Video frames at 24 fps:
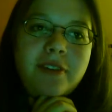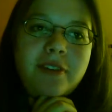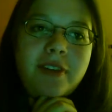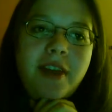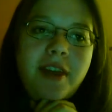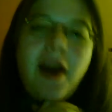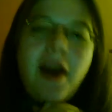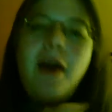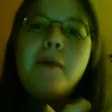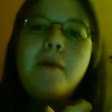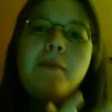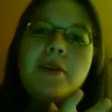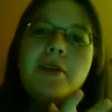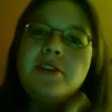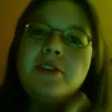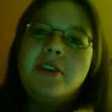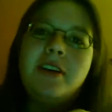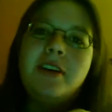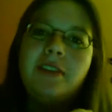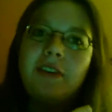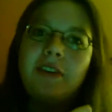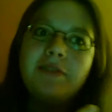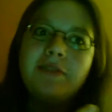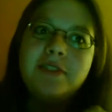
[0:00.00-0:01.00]
how much
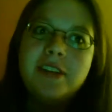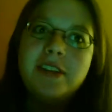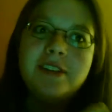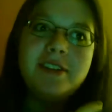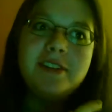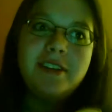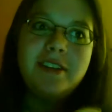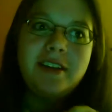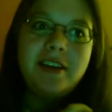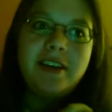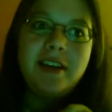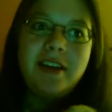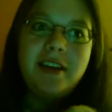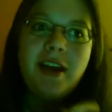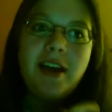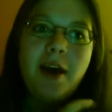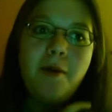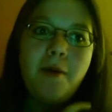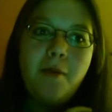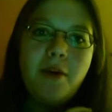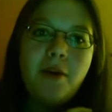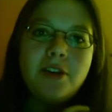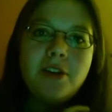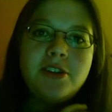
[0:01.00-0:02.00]
I love Disney and how
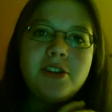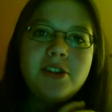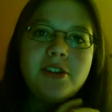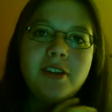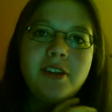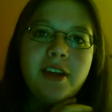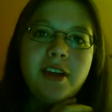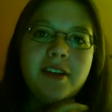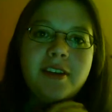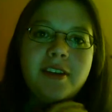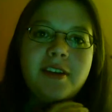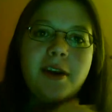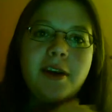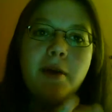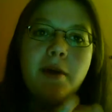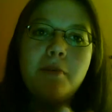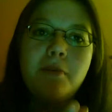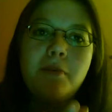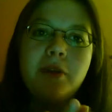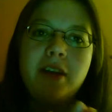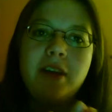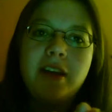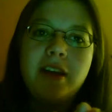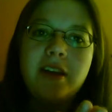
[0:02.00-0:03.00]
much, like, the
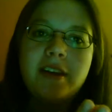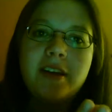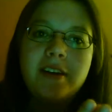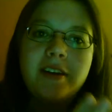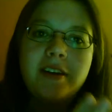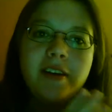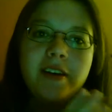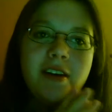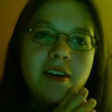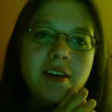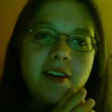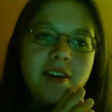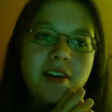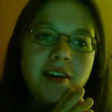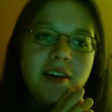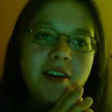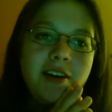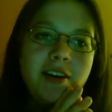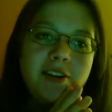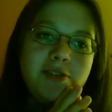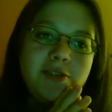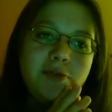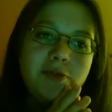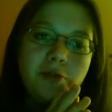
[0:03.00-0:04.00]
company
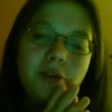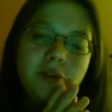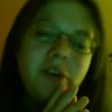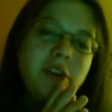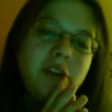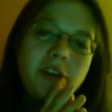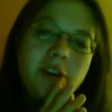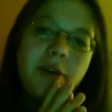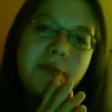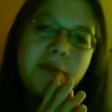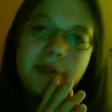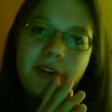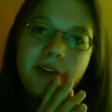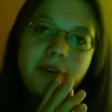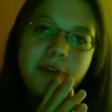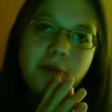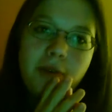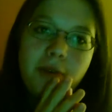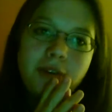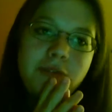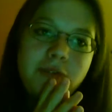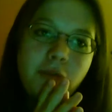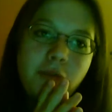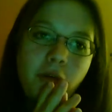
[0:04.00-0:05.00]
is a really good company to
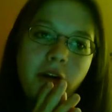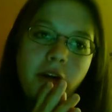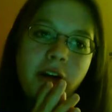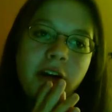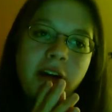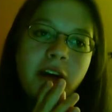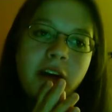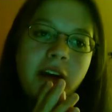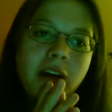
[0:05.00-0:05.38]
work for.